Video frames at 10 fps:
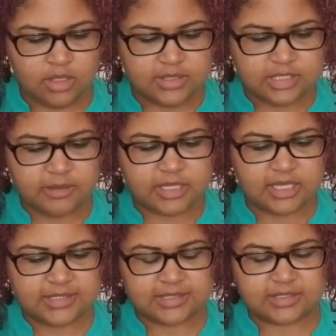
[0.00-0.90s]
talking about
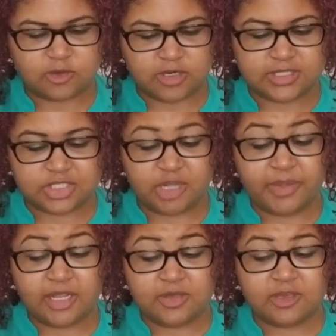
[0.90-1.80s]
the Ace of Swords.
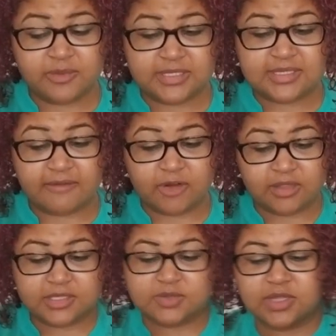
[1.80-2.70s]
Gemini, you could be
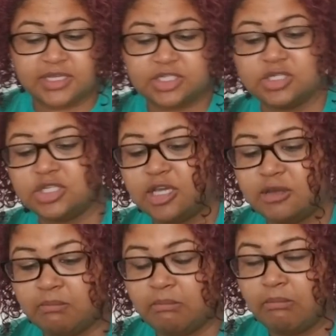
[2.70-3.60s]
severing this
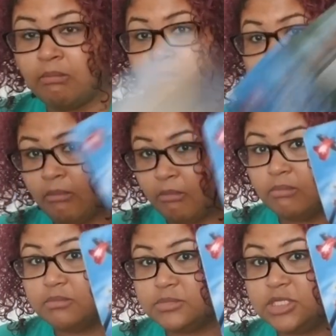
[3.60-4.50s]
relationship
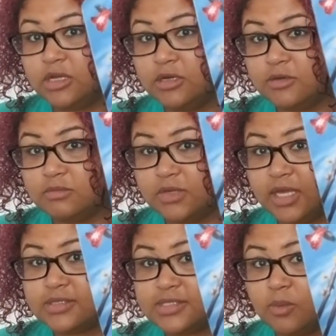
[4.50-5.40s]
to go
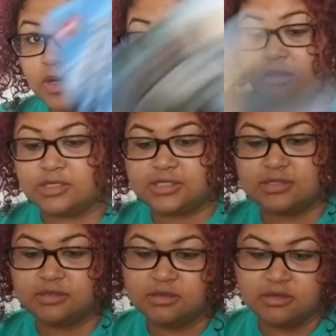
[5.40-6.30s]
get someone
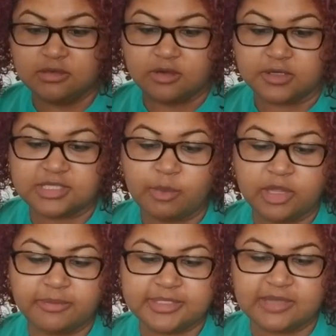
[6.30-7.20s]
else. Or
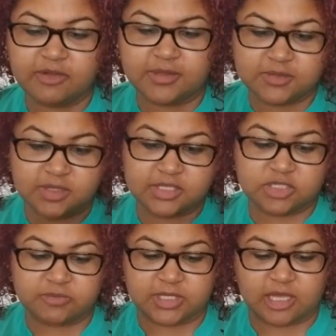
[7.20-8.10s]
someone could be severing this
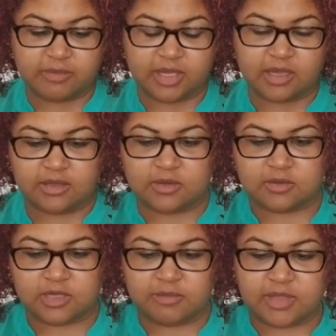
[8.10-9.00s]
relationship to come and get
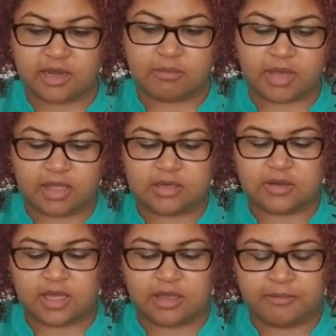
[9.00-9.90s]
you. Keep that in mind,
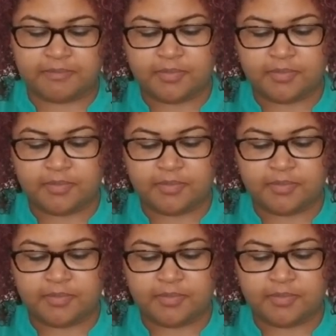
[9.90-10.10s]
okay?